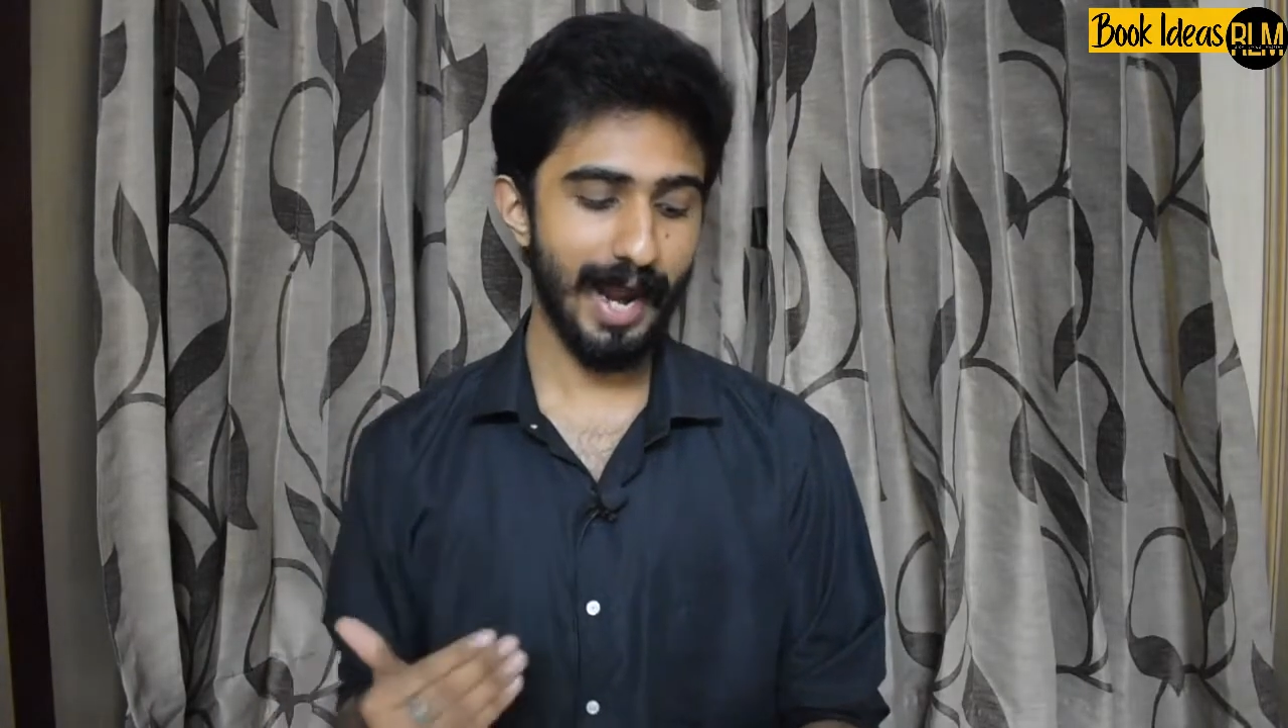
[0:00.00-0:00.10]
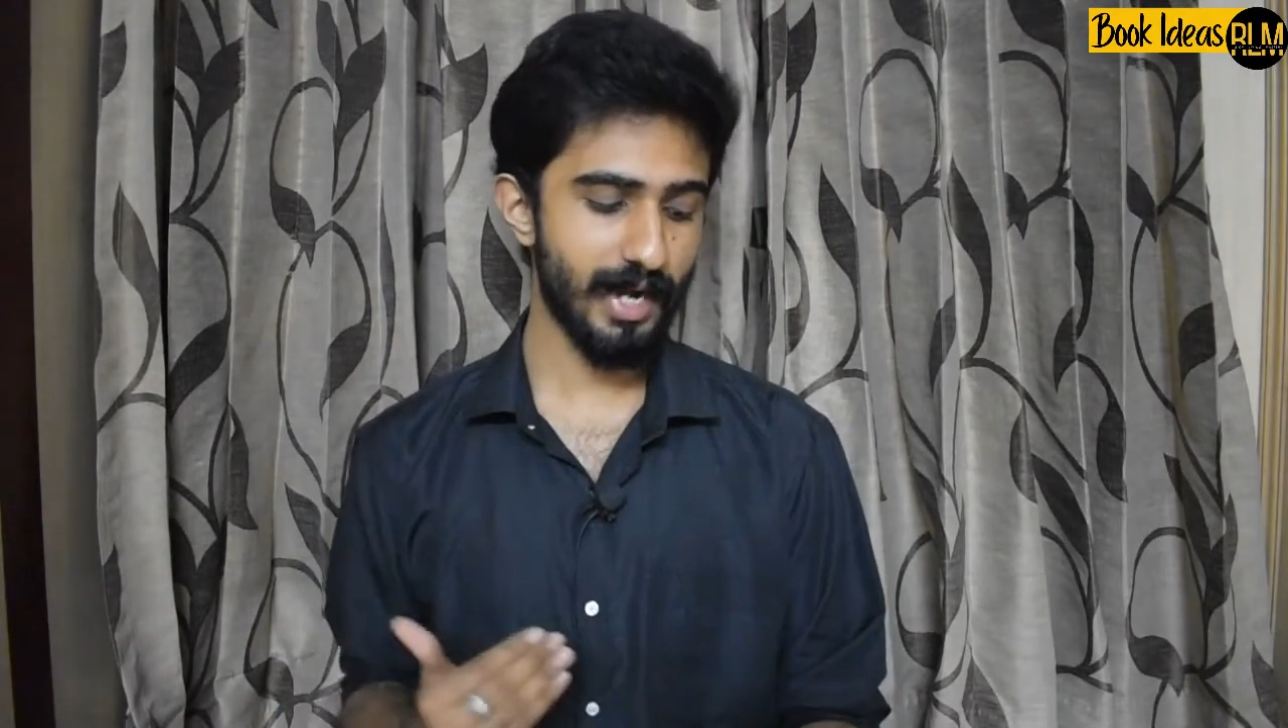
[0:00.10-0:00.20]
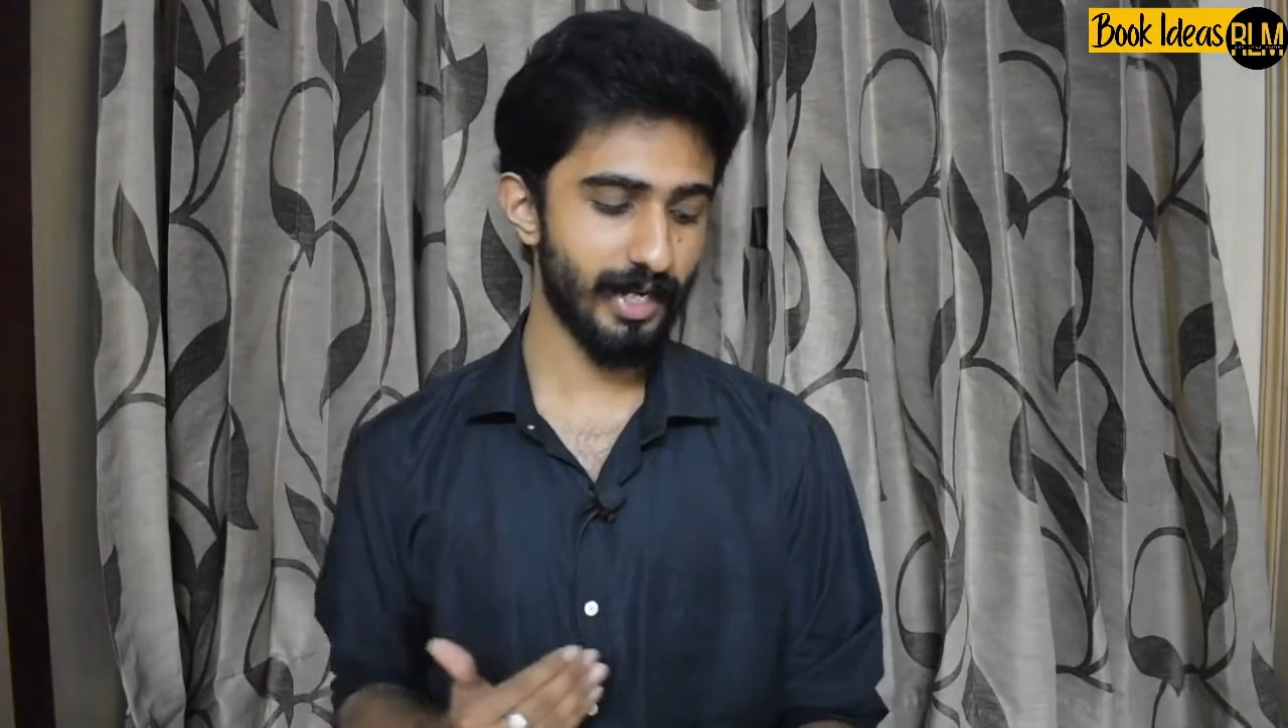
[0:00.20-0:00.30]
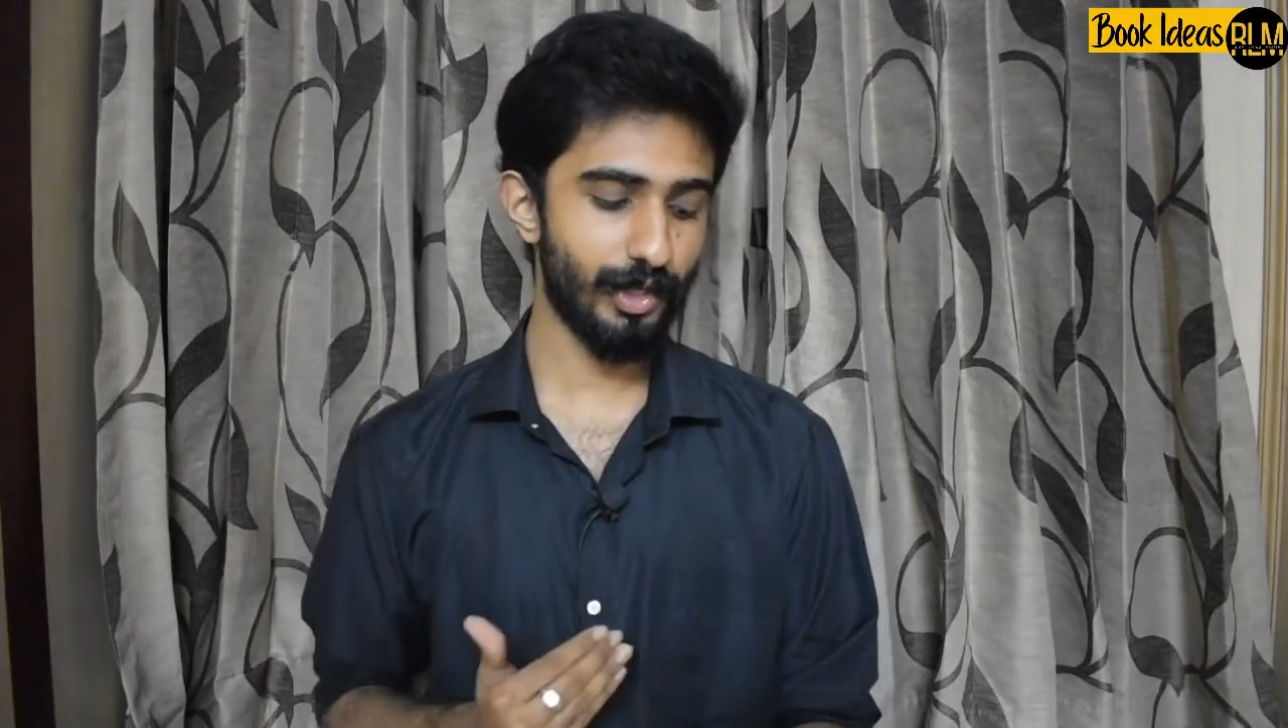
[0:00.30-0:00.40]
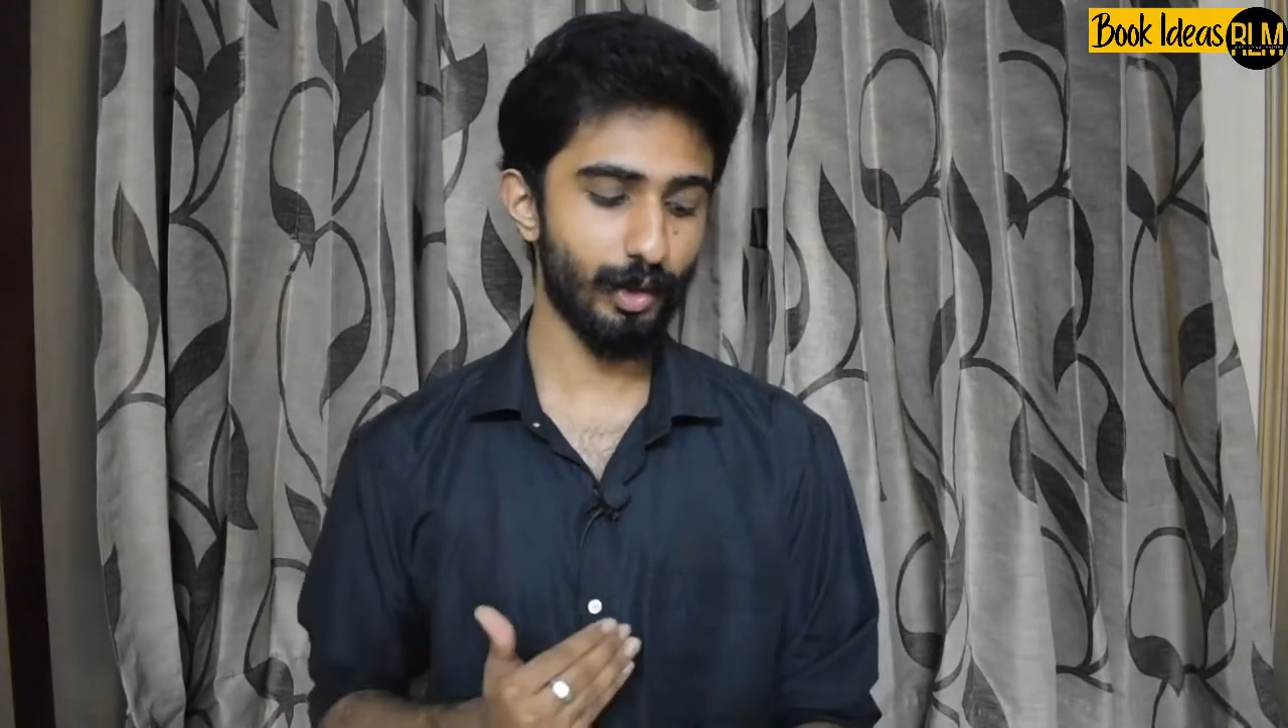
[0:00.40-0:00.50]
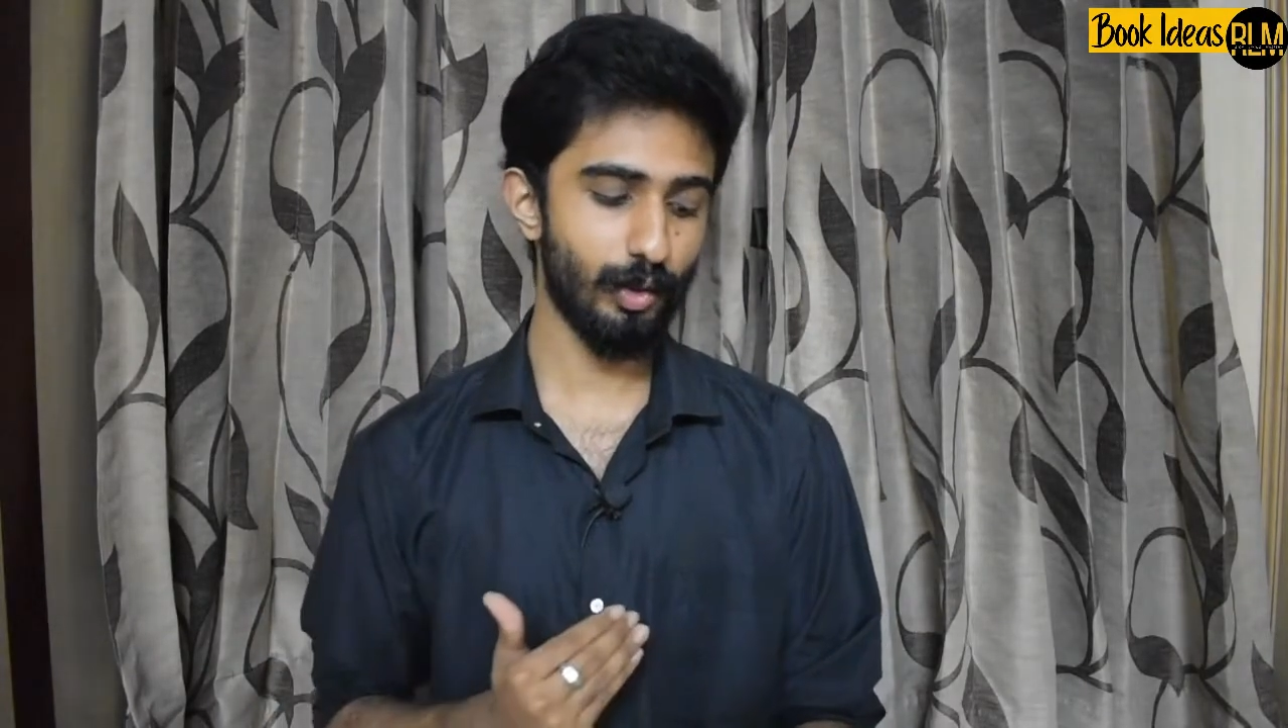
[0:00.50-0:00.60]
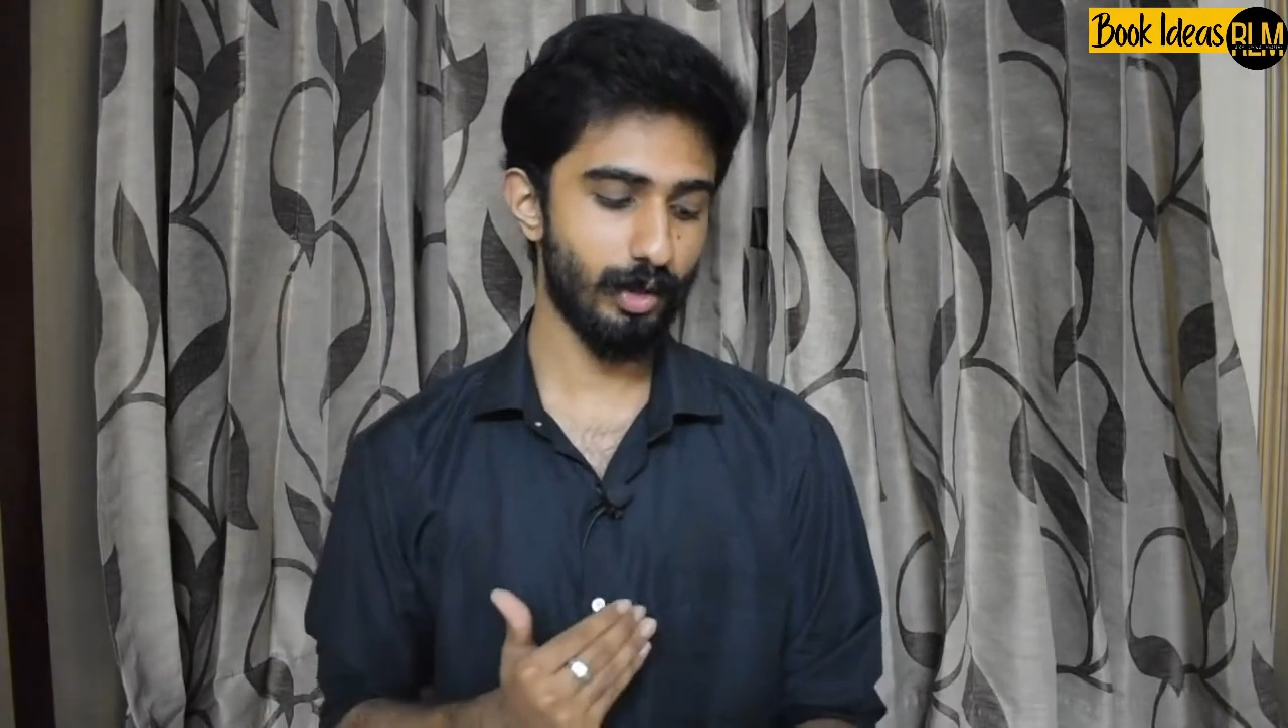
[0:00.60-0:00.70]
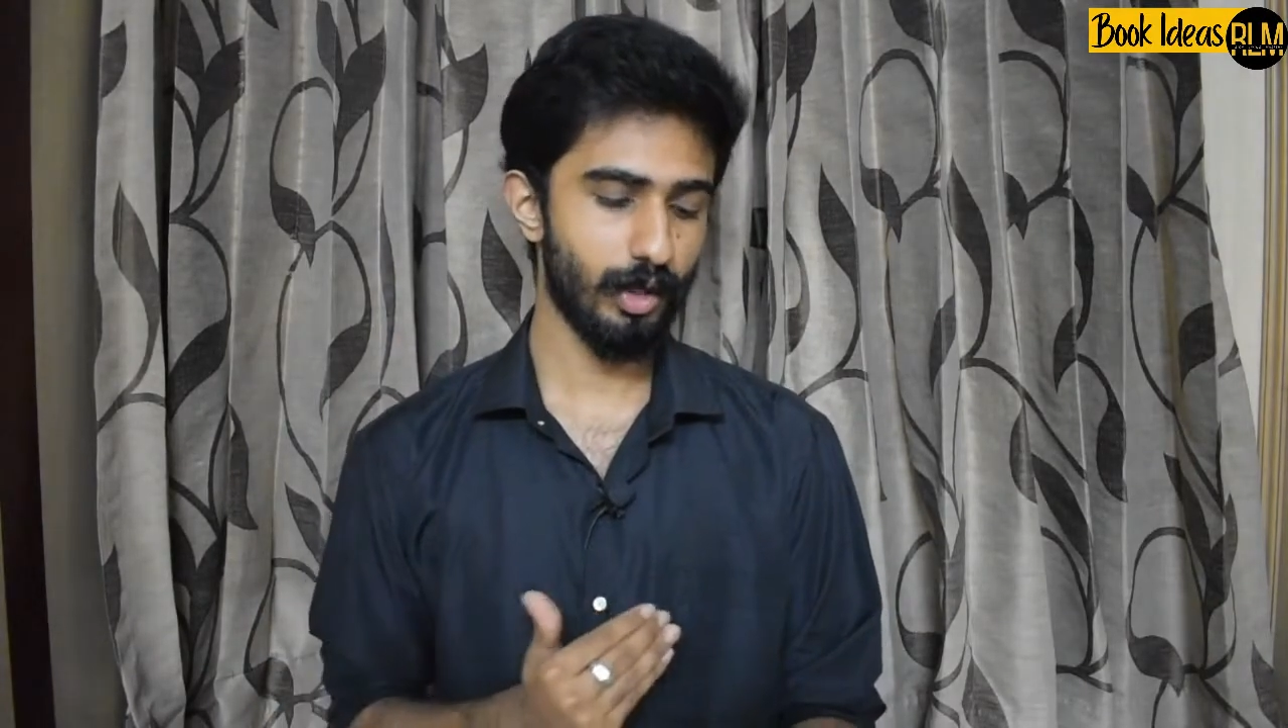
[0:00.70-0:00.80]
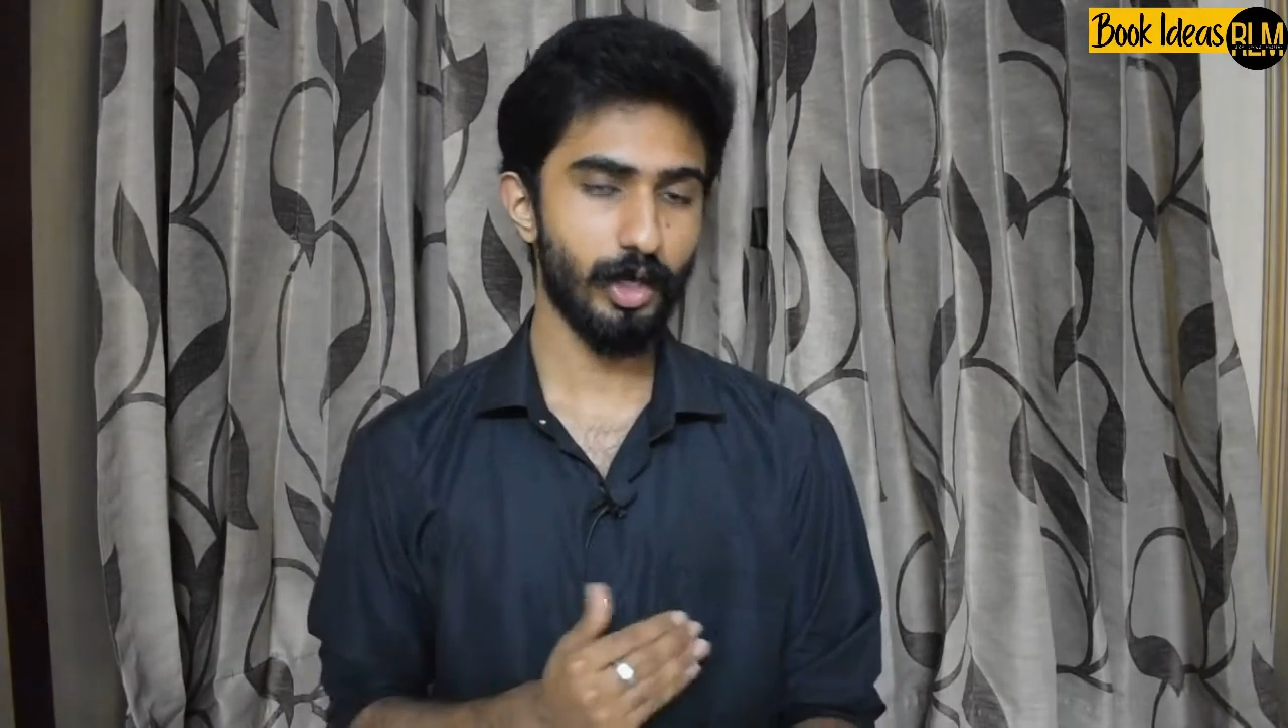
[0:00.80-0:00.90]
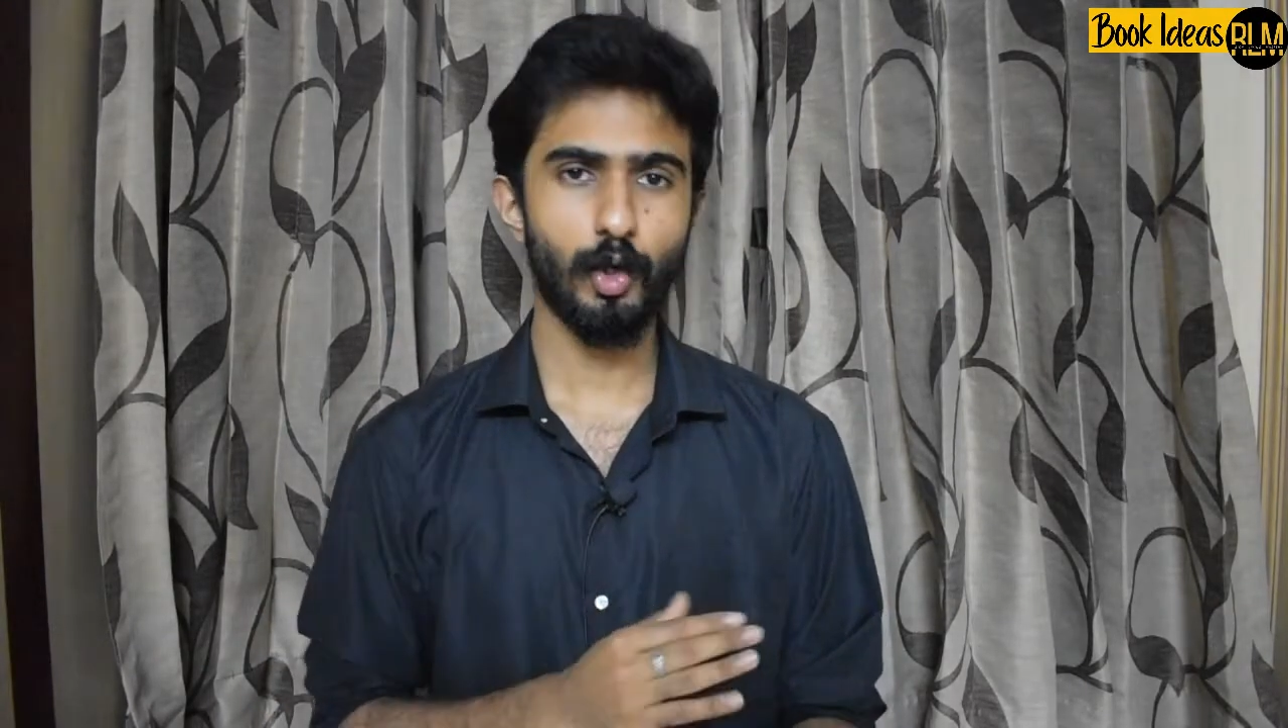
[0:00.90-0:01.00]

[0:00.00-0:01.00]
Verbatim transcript: attitude